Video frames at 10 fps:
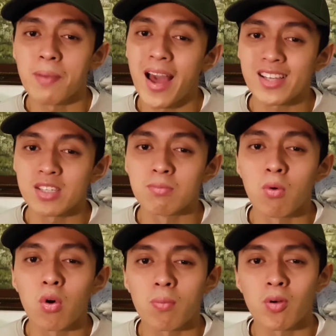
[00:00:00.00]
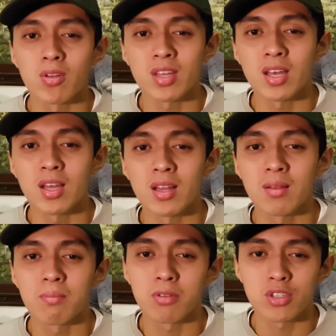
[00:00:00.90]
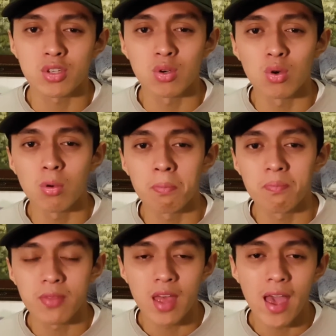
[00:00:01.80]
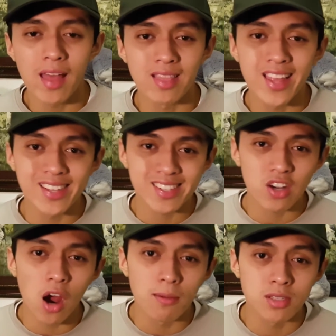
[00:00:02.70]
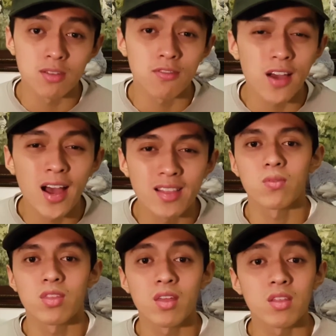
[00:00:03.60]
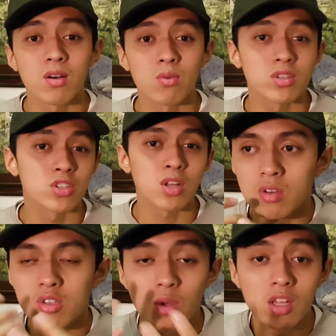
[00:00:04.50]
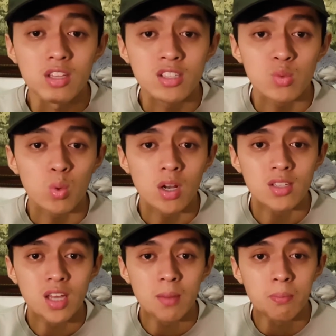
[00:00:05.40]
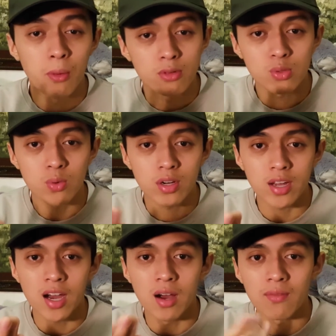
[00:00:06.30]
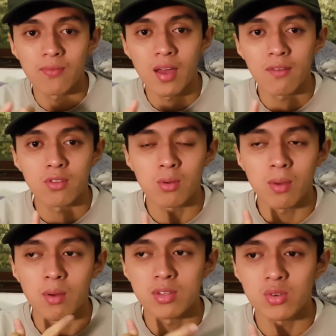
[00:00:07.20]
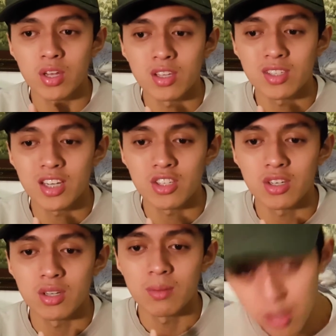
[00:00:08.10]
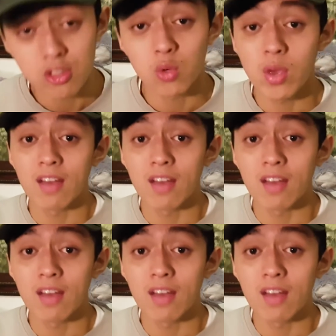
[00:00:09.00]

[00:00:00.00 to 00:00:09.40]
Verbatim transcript: packs more protein per scoop and less carbs and fat than the original. Usually this is what I take post-workout after my training session. And also we